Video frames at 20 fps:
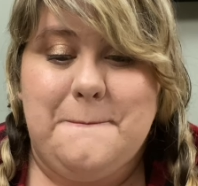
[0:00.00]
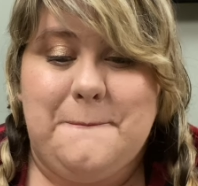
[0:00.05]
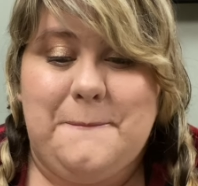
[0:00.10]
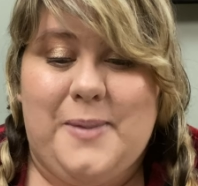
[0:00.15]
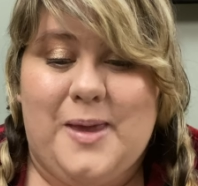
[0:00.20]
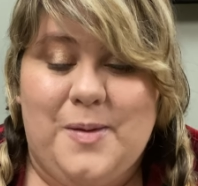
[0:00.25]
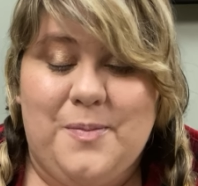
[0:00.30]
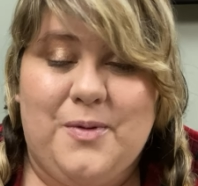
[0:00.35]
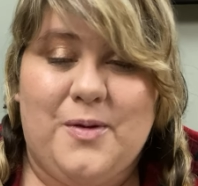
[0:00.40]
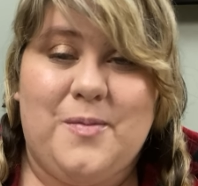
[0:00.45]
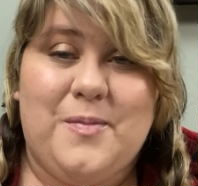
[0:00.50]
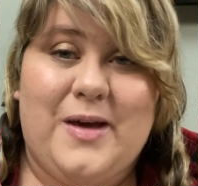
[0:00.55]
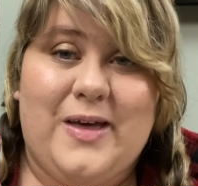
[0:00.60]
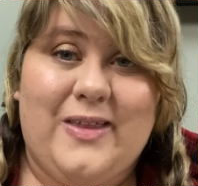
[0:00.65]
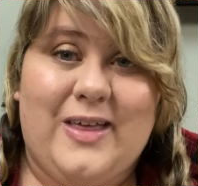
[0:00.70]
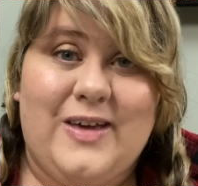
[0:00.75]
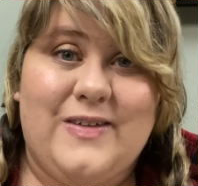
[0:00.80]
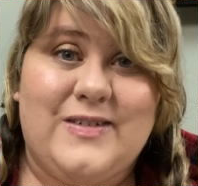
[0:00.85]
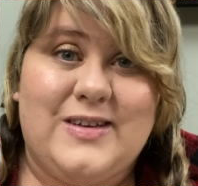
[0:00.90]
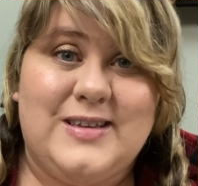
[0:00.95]
people in my
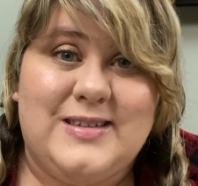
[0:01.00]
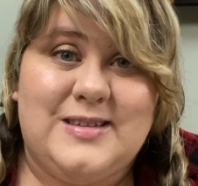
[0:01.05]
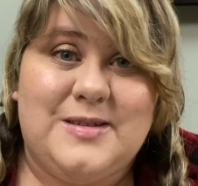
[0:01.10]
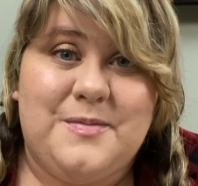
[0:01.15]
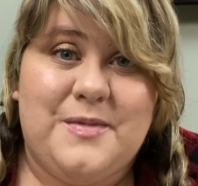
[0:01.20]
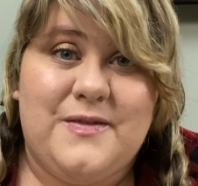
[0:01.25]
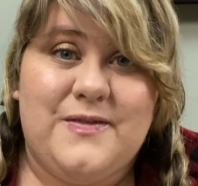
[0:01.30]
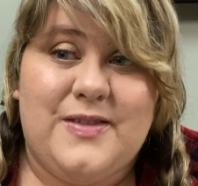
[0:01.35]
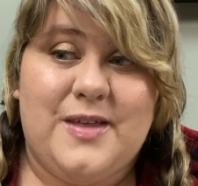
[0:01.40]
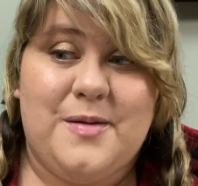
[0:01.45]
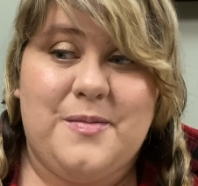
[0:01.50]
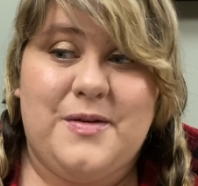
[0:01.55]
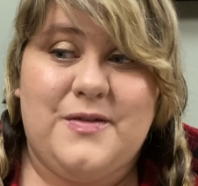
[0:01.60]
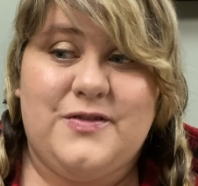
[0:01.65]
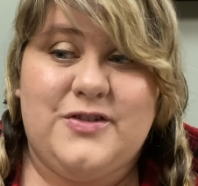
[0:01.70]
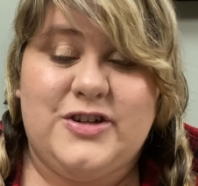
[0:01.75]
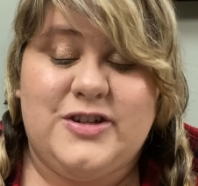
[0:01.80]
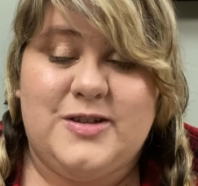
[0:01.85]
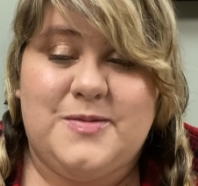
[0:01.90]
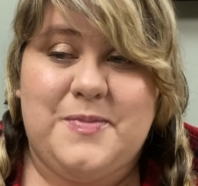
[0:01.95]
life because some of them have
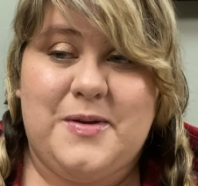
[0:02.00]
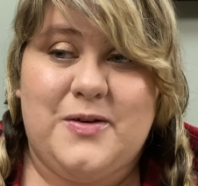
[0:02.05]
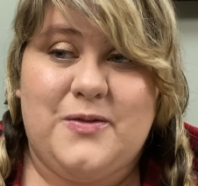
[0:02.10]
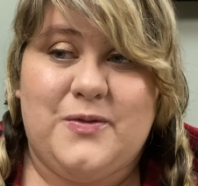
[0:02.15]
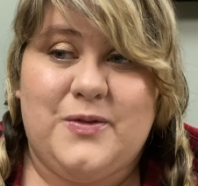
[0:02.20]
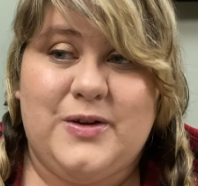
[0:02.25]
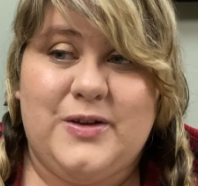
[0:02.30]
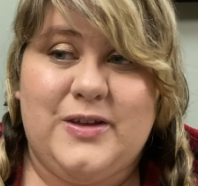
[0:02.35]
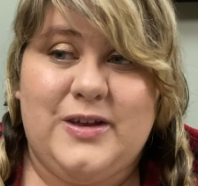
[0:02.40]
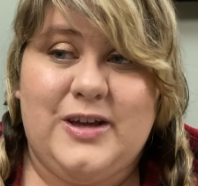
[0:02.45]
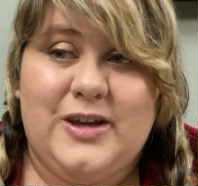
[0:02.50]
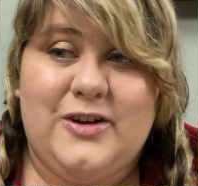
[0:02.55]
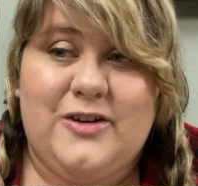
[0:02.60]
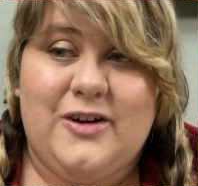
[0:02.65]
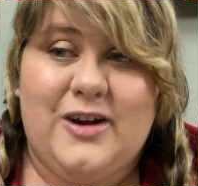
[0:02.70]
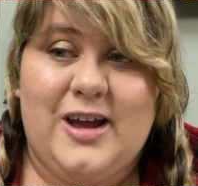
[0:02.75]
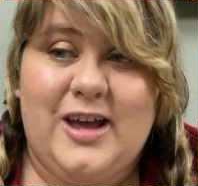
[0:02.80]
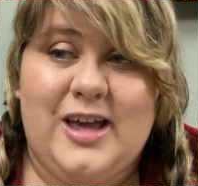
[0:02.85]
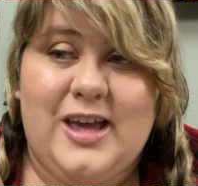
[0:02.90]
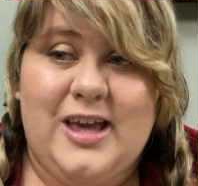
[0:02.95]
just been really
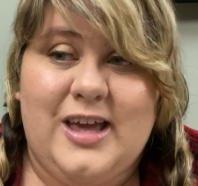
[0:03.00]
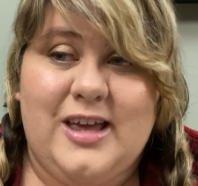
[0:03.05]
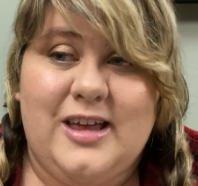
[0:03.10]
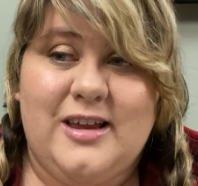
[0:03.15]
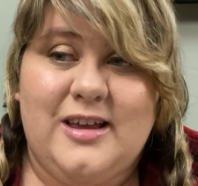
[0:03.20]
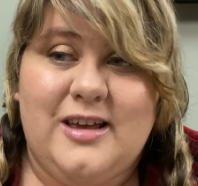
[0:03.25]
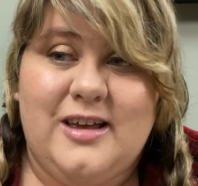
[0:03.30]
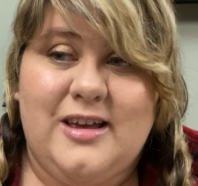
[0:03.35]
great